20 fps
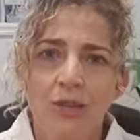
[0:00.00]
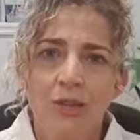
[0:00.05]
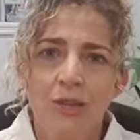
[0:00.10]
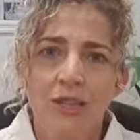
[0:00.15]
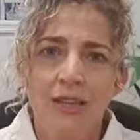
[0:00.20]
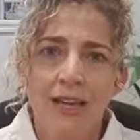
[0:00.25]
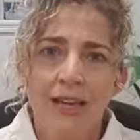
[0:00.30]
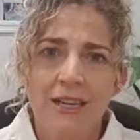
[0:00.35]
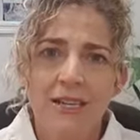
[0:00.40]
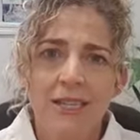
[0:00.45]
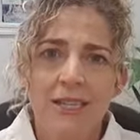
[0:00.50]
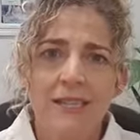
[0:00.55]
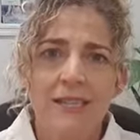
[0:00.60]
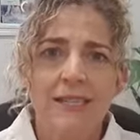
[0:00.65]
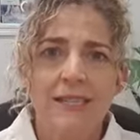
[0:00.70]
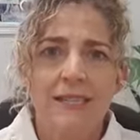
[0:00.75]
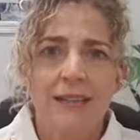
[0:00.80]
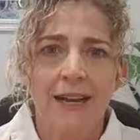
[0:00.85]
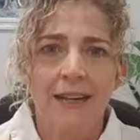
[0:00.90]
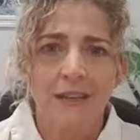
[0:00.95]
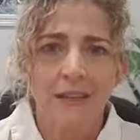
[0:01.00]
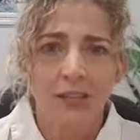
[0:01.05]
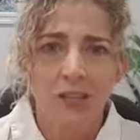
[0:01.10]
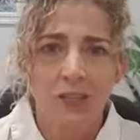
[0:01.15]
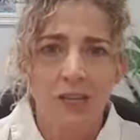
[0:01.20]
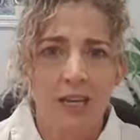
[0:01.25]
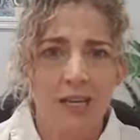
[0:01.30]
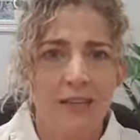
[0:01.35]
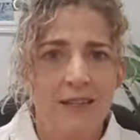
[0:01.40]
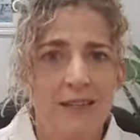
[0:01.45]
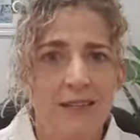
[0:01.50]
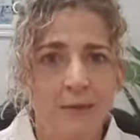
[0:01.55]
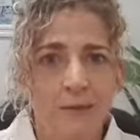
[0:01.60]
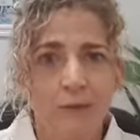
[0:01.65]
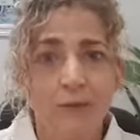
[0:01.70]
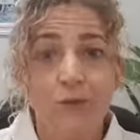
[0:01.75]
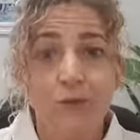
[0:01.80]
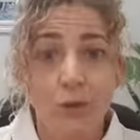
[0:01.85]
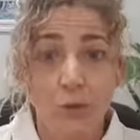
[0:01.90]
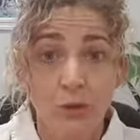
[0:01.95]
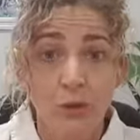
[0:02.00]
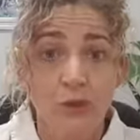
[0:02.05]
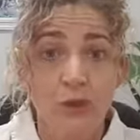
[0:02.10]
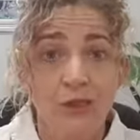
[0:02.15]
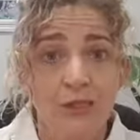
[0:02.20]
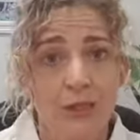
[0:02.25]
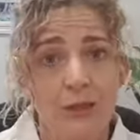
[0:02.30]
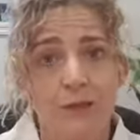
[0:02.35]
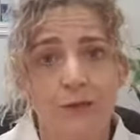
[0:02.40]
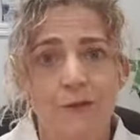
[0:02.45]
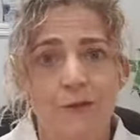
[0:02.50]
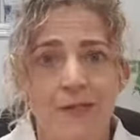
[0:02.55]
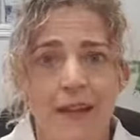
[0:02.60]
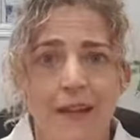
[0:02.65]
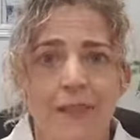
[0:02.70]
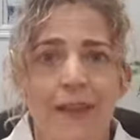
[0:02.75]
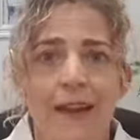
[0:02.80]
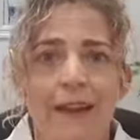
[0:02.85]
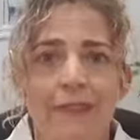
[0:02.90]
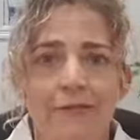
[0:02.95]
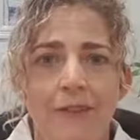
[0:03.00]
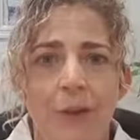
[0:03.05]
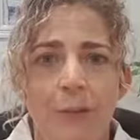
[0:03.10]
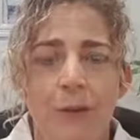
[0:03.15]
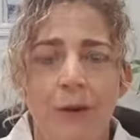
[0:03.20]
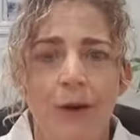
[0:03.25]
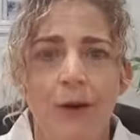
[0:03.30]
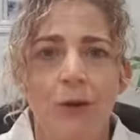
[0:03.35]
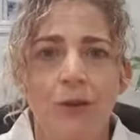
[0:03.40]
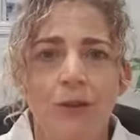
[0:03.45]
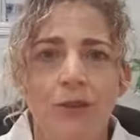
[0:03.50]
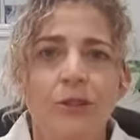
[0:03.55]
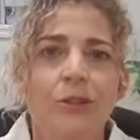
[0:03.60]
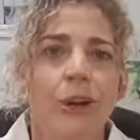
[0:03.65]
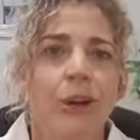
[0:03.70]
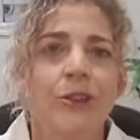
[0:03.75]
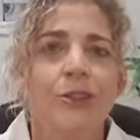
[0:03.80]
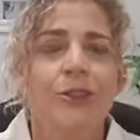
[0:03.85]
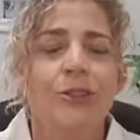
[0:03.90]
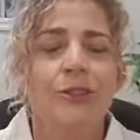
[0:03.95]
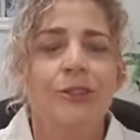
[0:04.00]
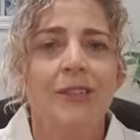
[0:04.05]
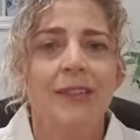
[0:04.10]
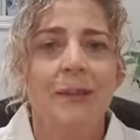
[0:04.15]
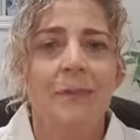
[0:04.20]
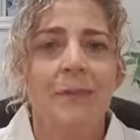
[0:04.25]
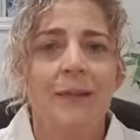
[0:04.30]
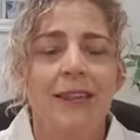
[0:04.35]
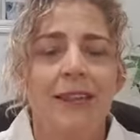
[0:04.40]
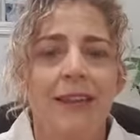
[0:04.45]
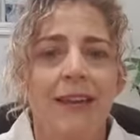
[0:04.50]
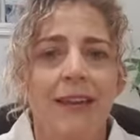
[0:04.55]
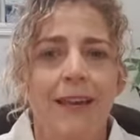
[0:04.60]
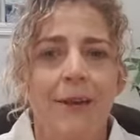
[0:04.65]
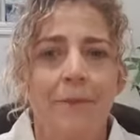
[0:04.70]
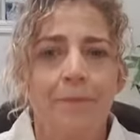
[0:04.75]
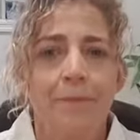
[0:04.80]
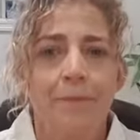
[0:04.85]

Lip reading: you could actually start to change them before you delve down that rabbit hole and go too deep in there.